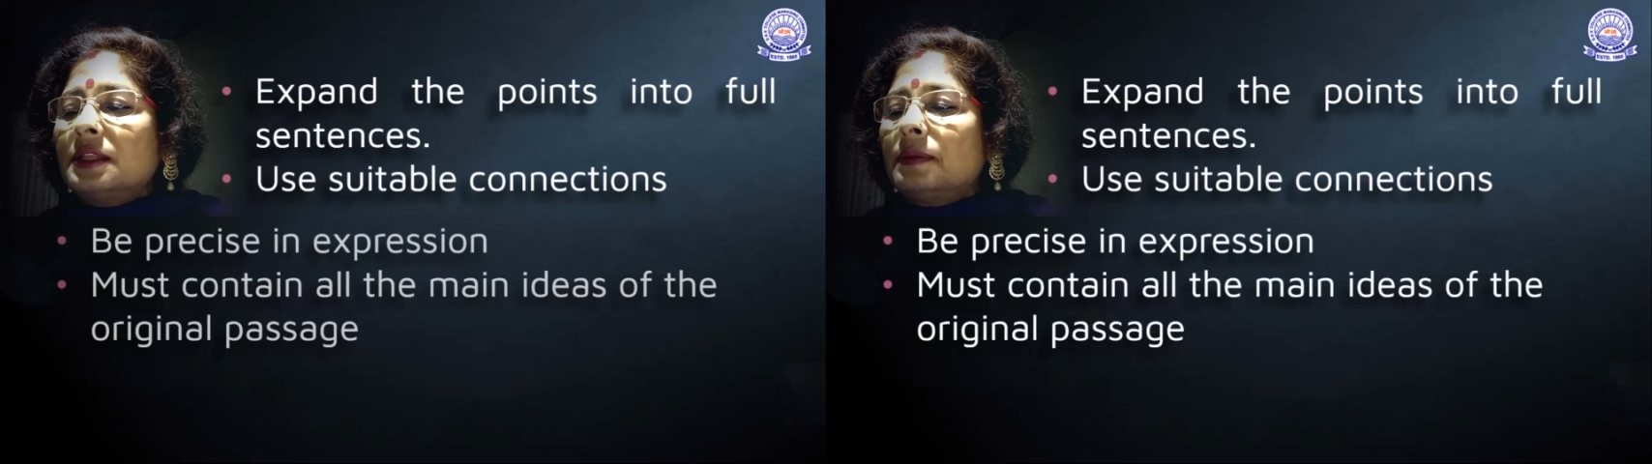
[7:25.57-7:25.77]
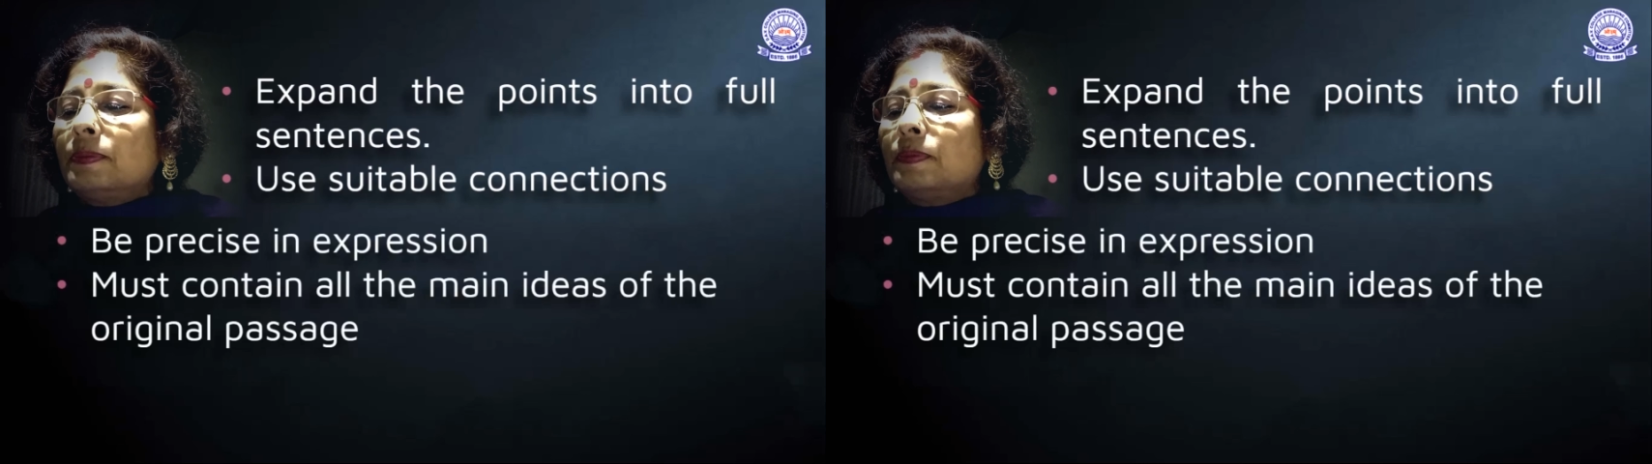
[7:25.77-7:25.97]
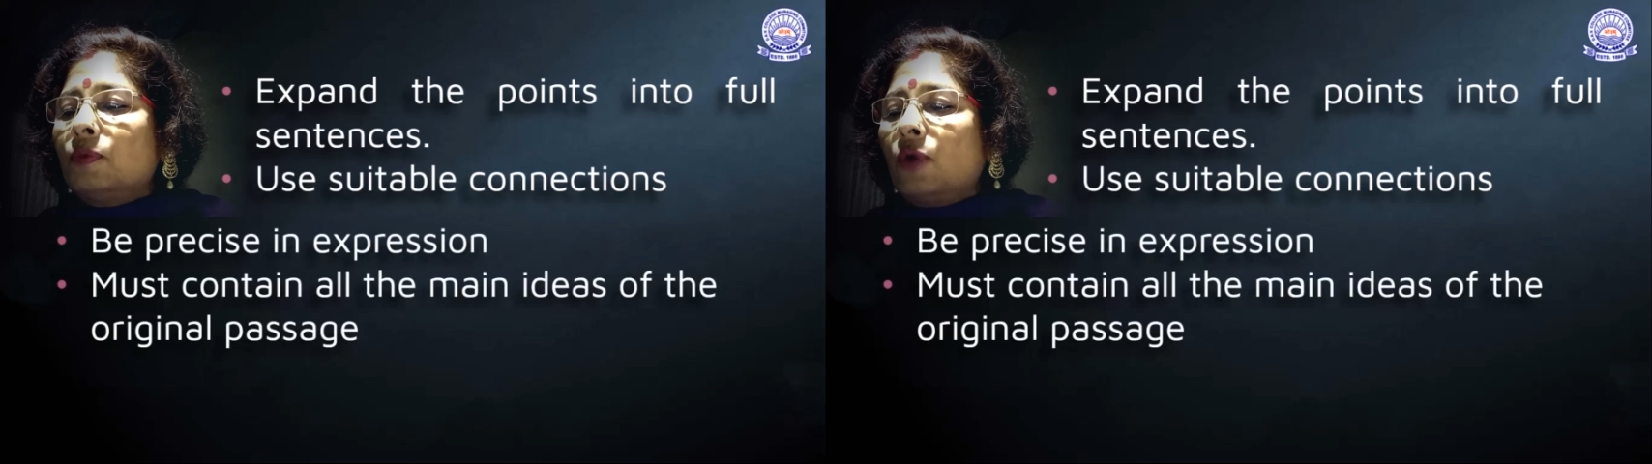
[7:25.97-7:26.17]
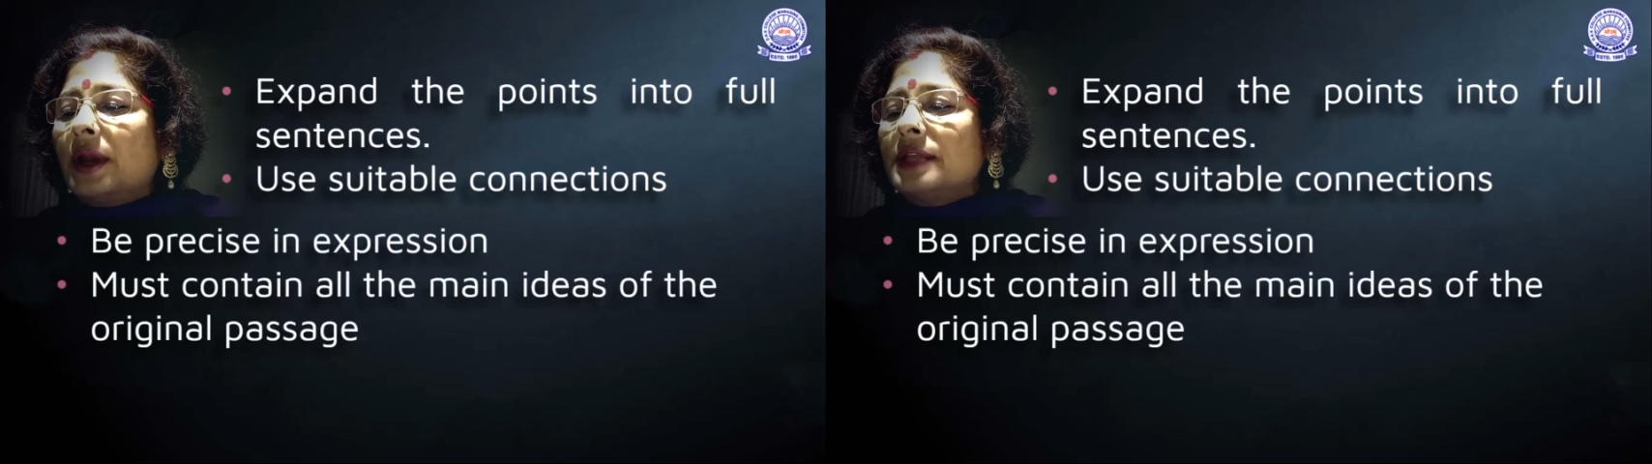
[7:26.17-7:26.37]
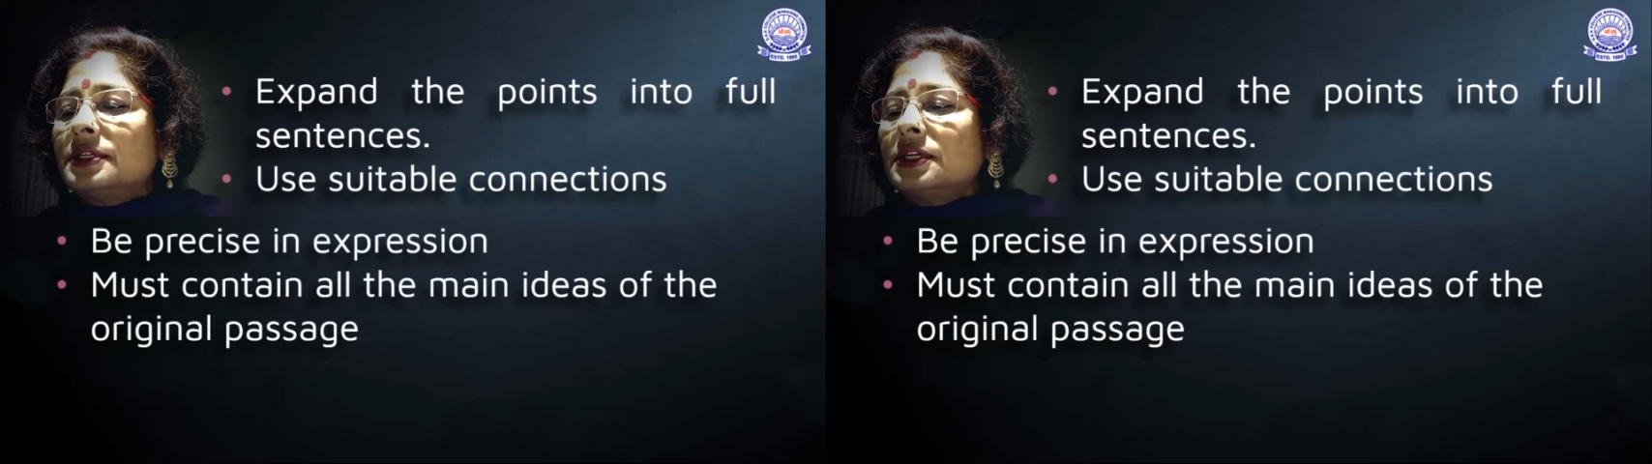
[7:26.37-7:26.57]
the
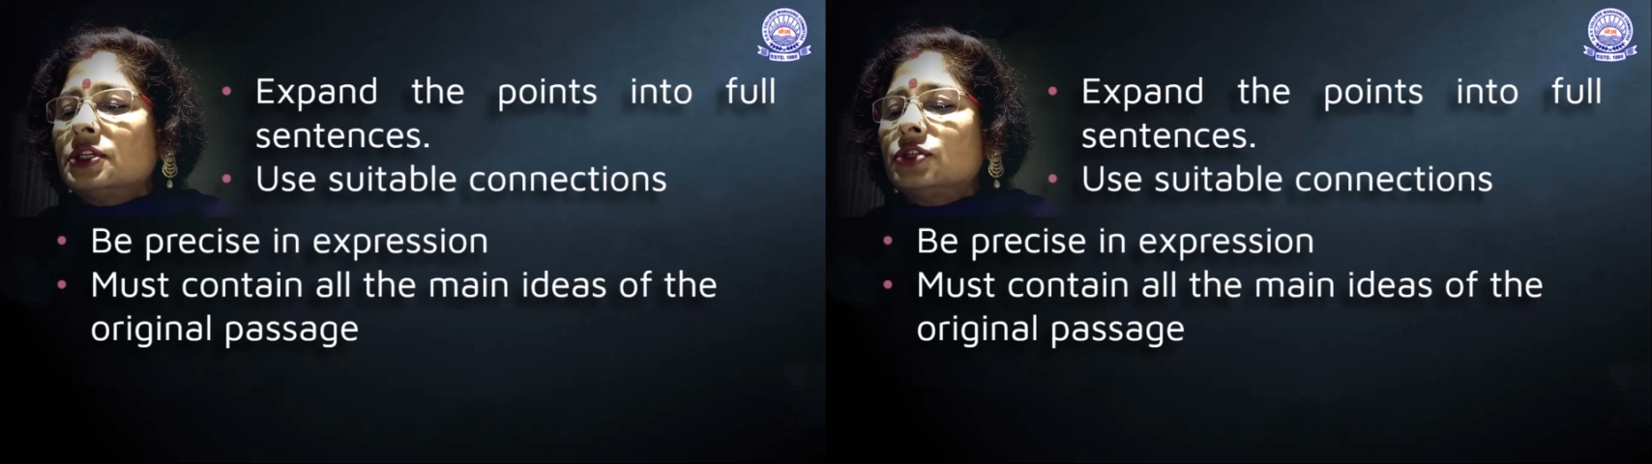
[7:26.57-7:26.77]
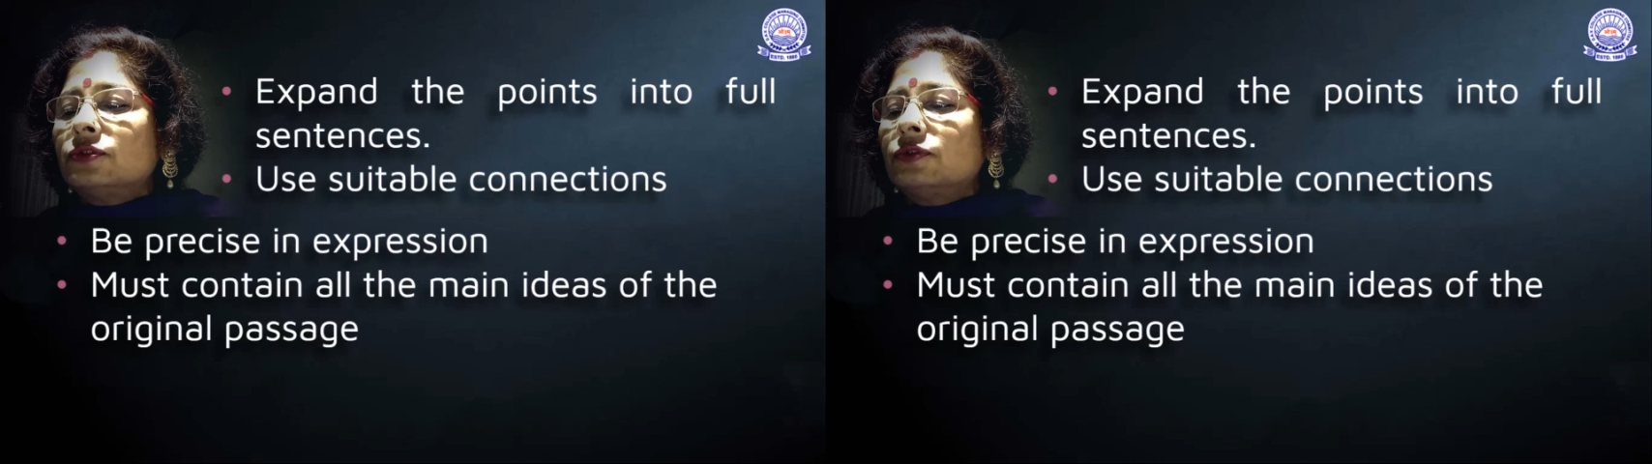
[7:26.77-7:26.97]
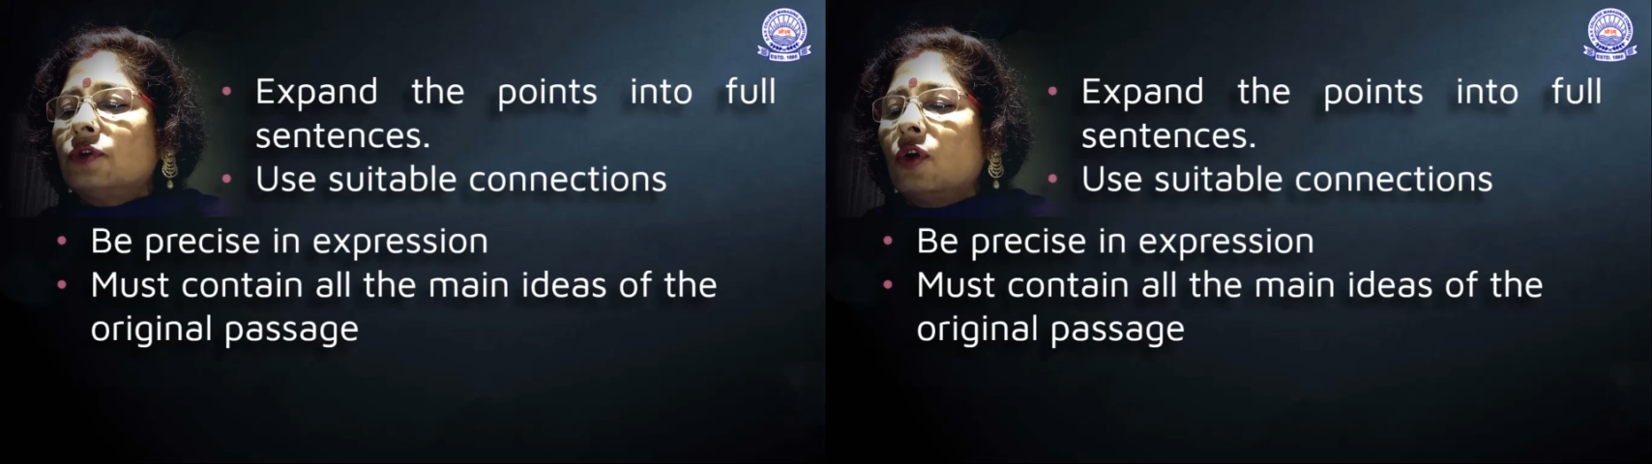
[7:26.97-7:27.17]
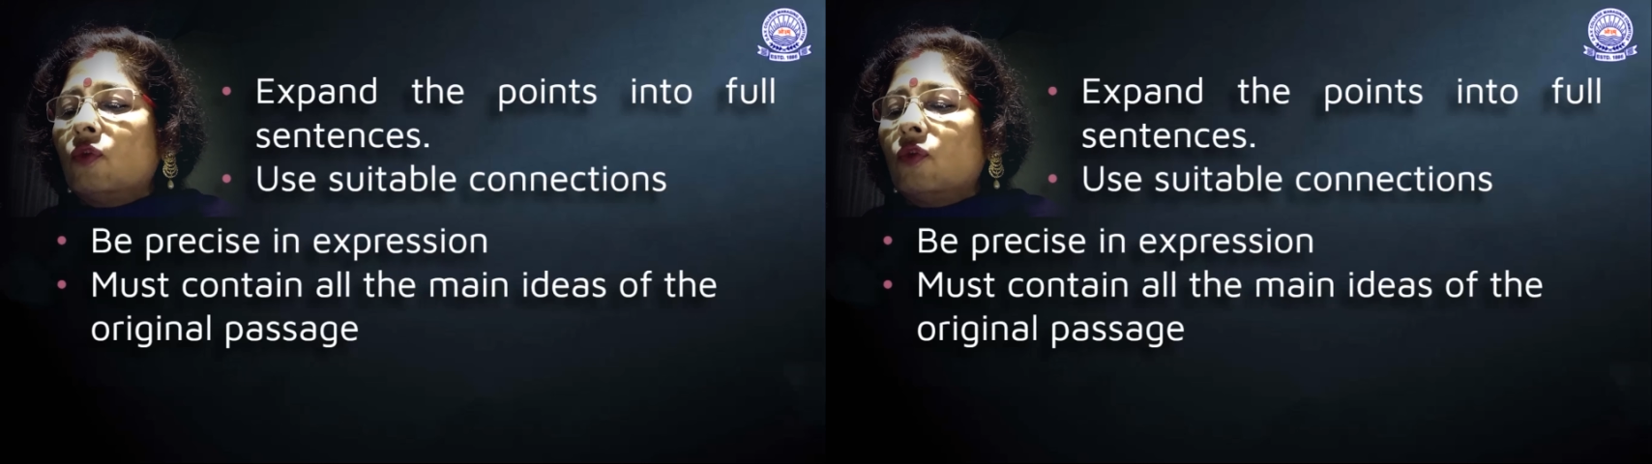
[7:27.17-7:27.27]
point into